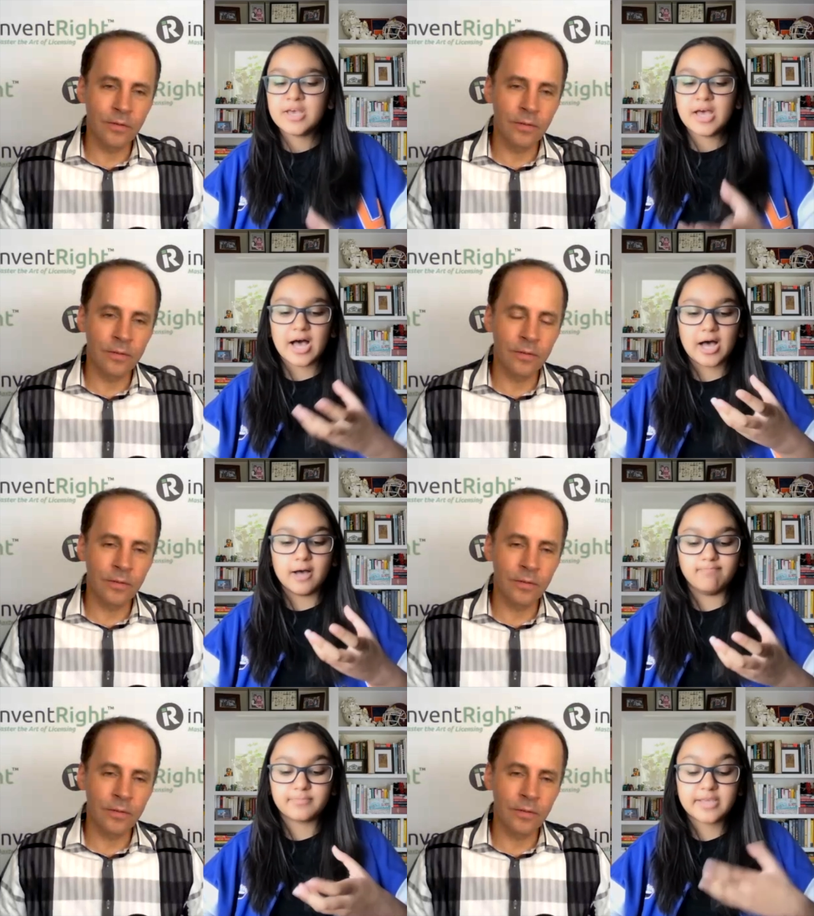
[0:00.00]

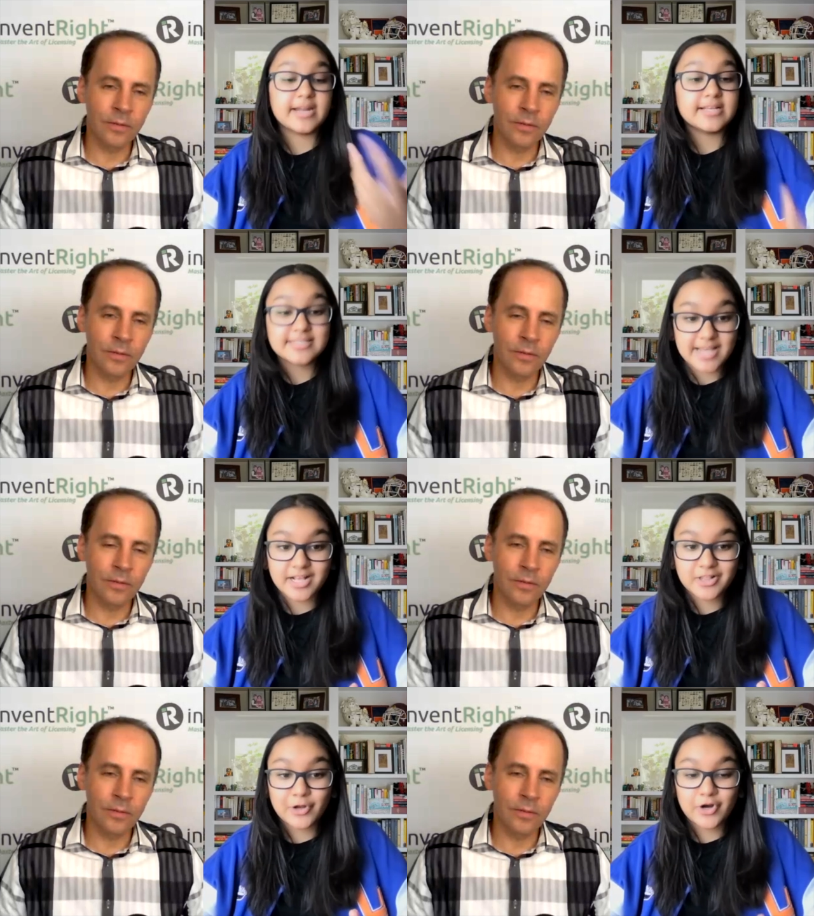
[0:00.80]
Speaker 1: um,
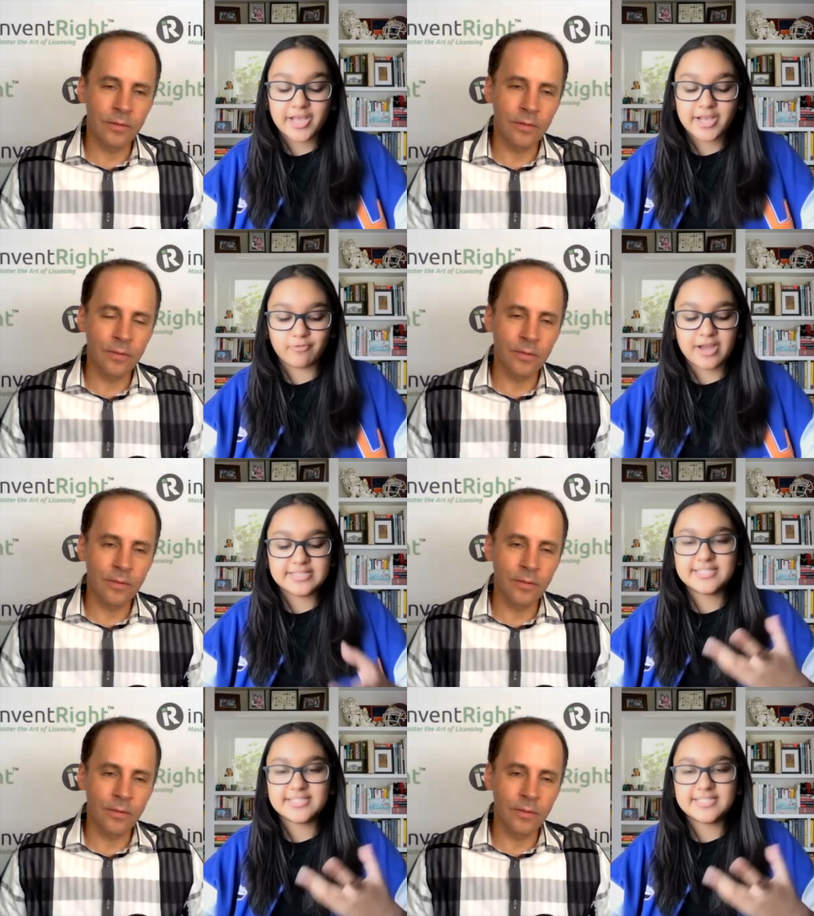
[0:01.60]
kinesthetic learning, right?